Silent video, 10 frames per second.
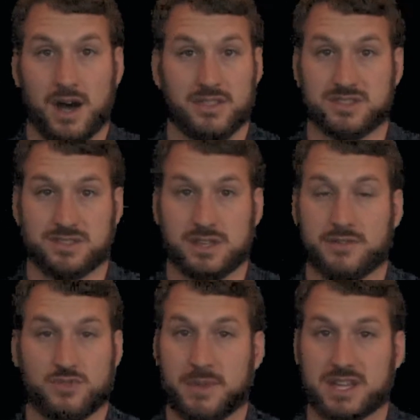This isn't
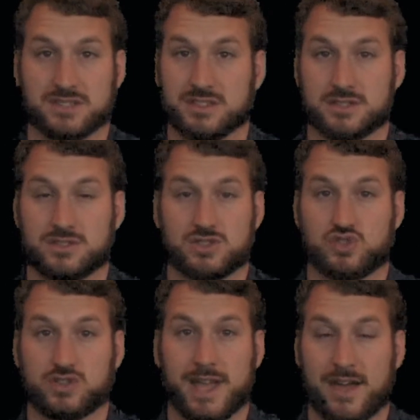information that's
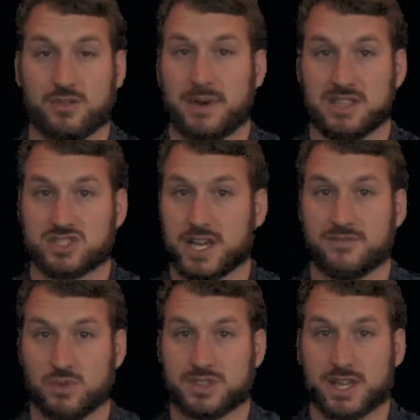gathered by the state of
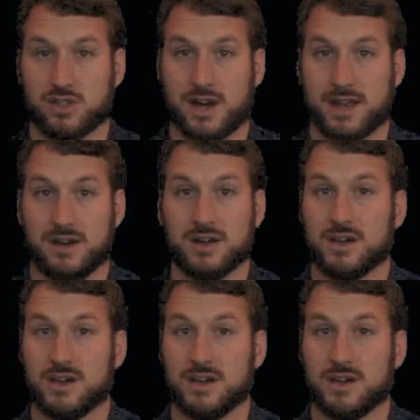North Carolina